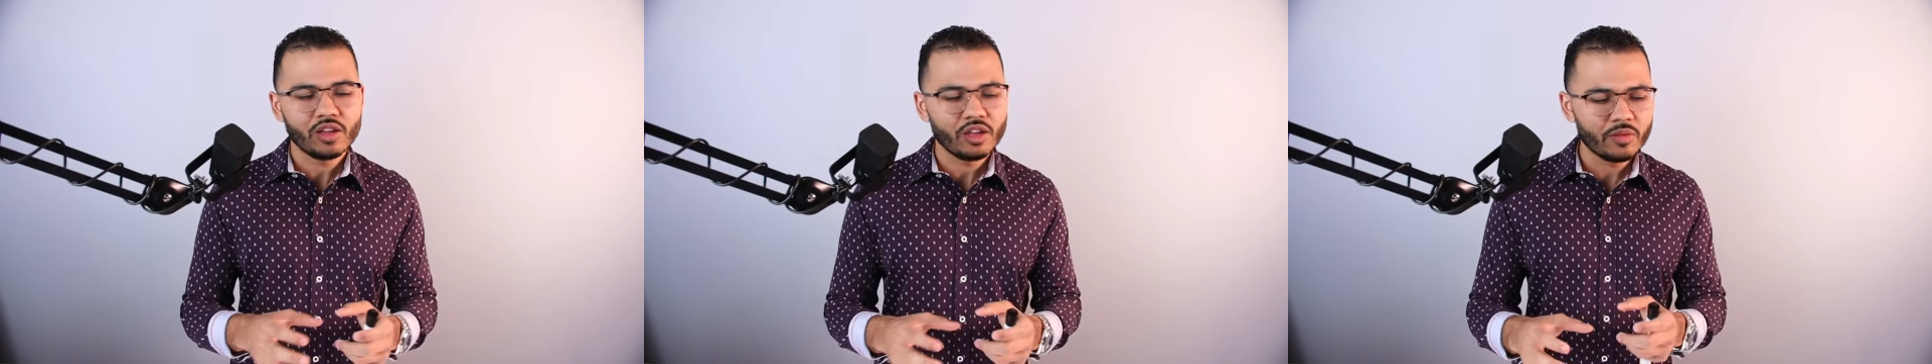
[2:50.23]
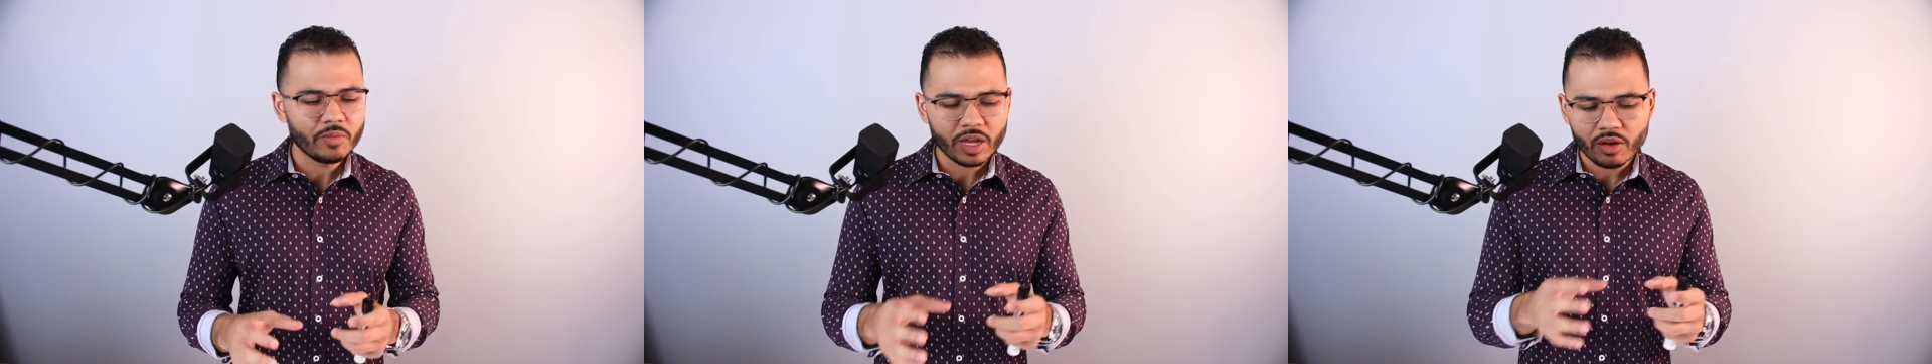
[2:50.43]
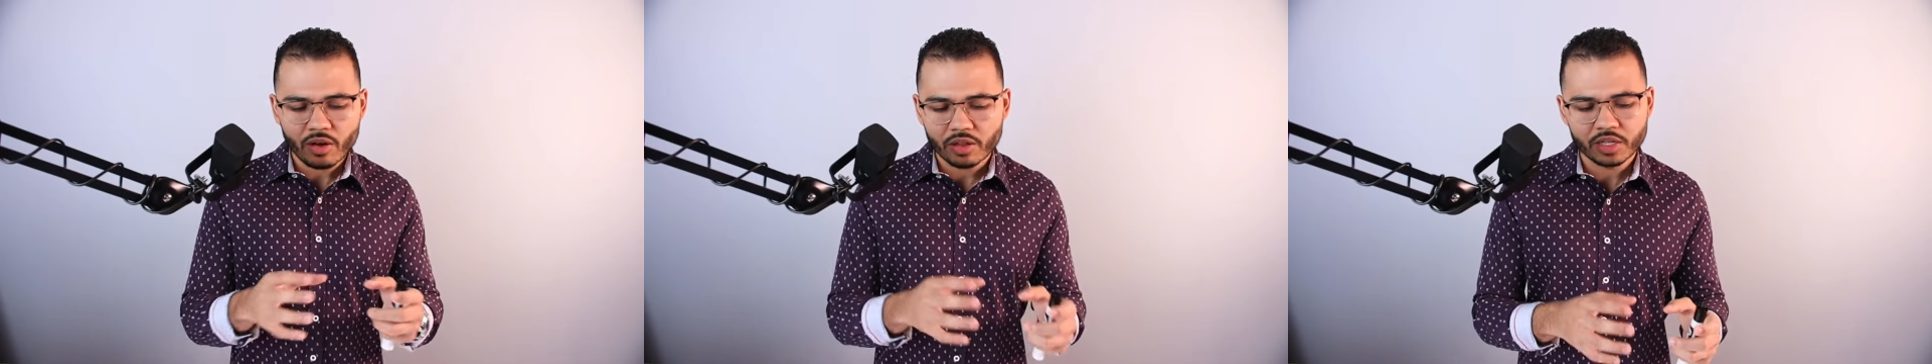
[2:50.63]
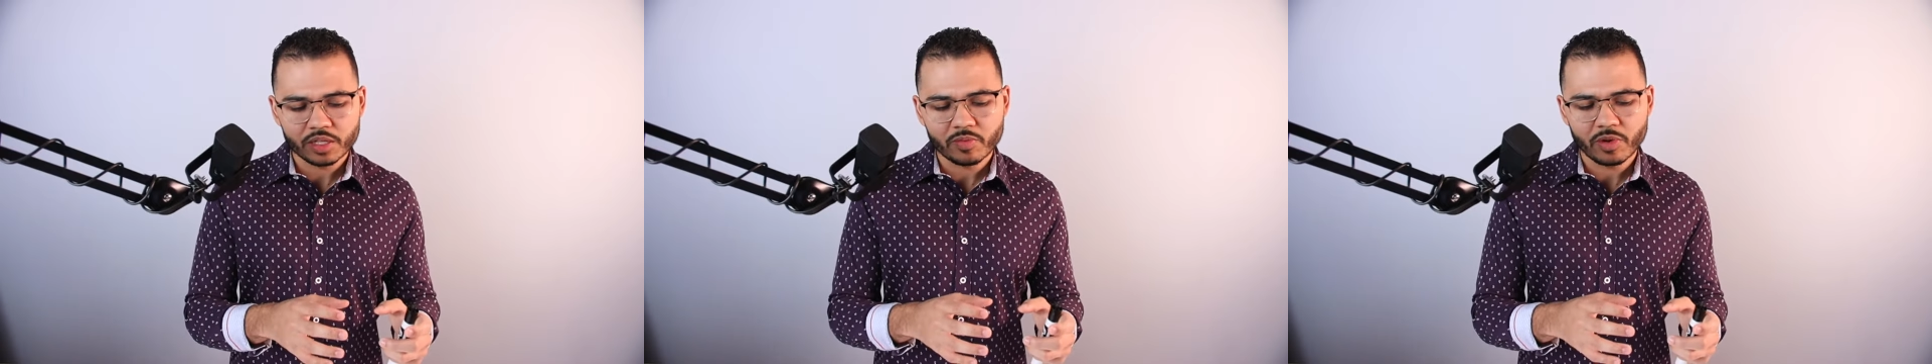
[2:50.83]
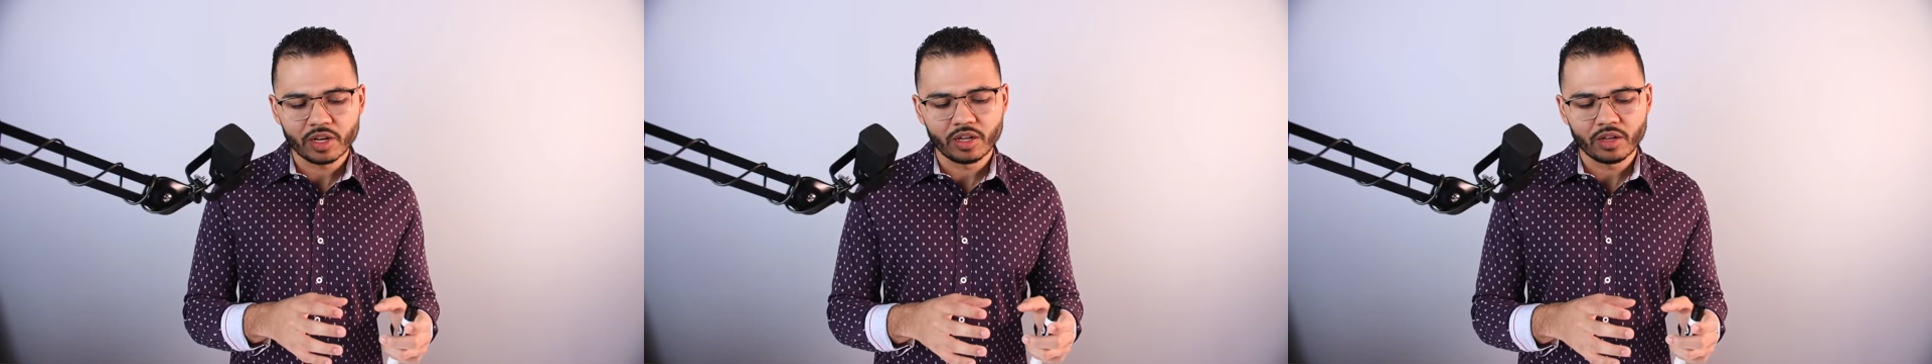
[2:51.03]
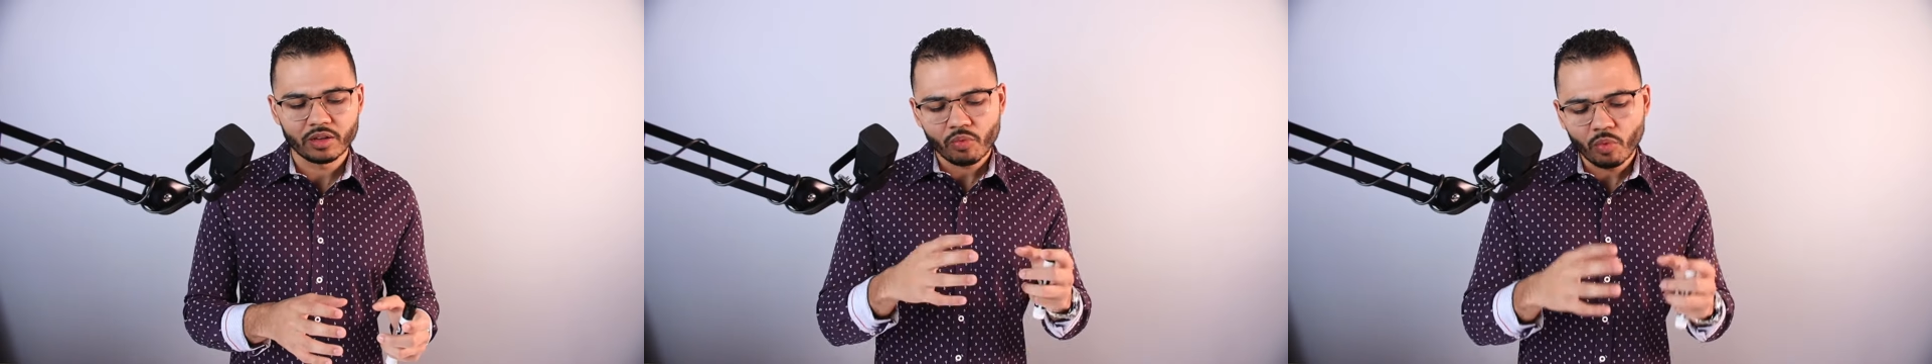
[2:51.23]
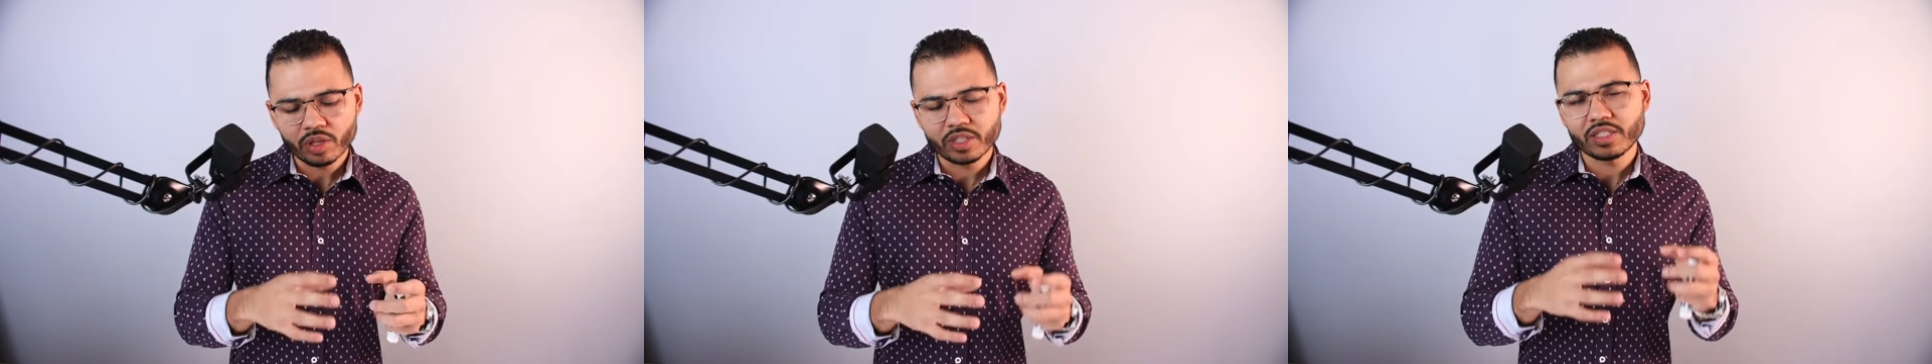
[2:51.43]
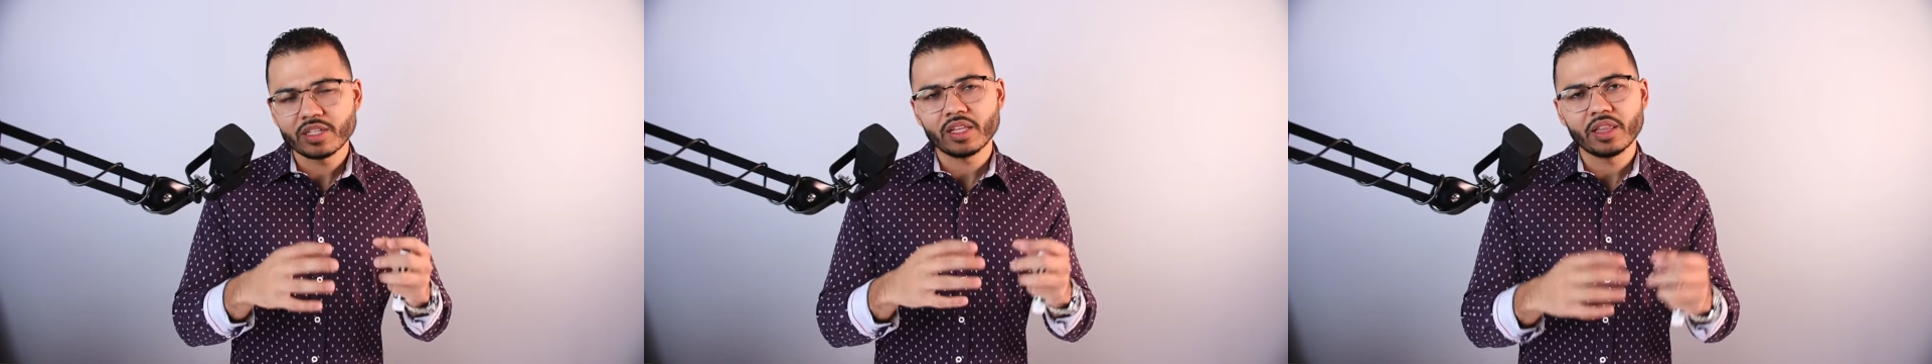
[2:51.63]
Make all this money.
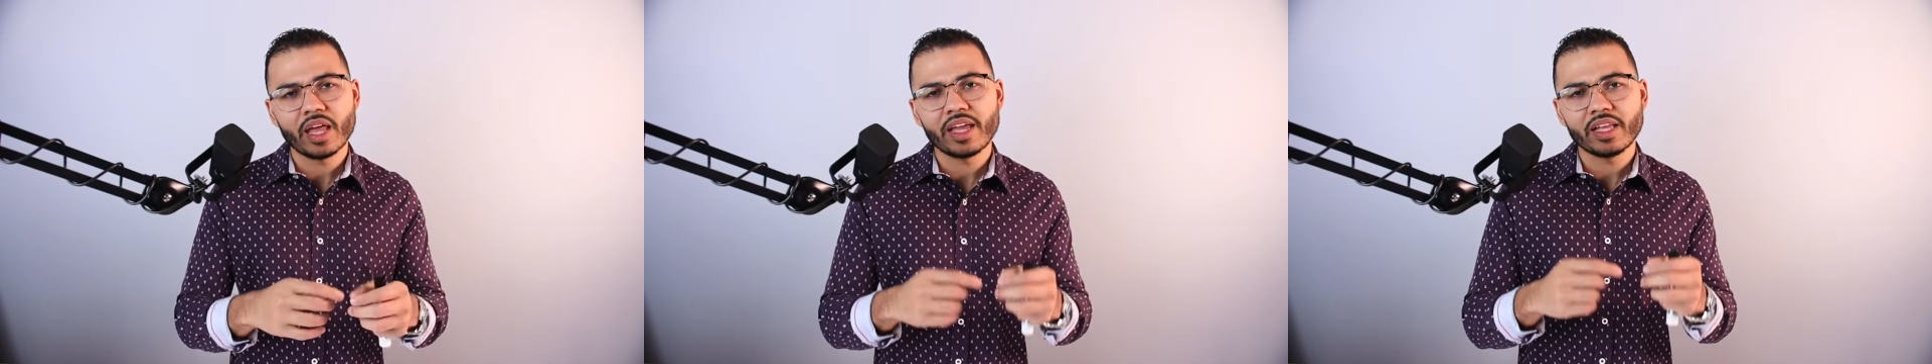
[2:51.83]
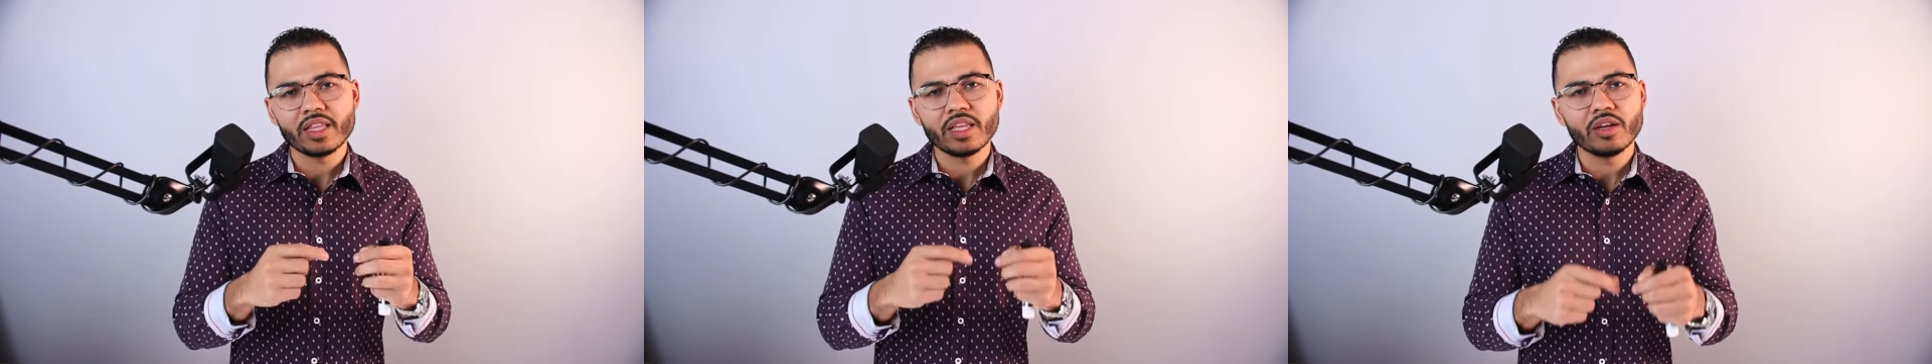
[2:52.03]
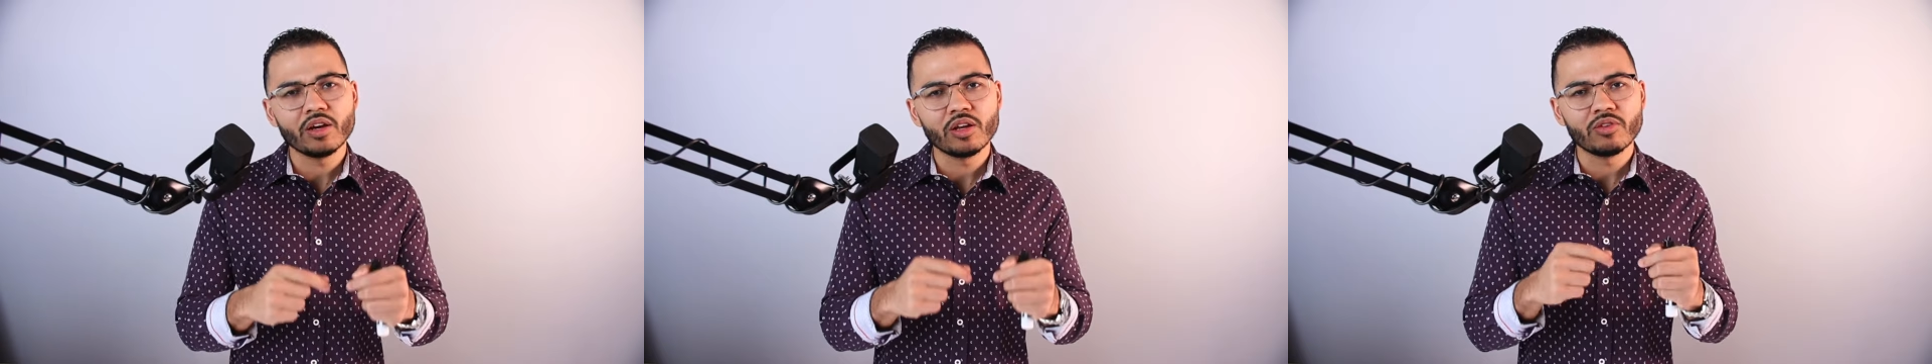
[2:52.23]
What's the likelihood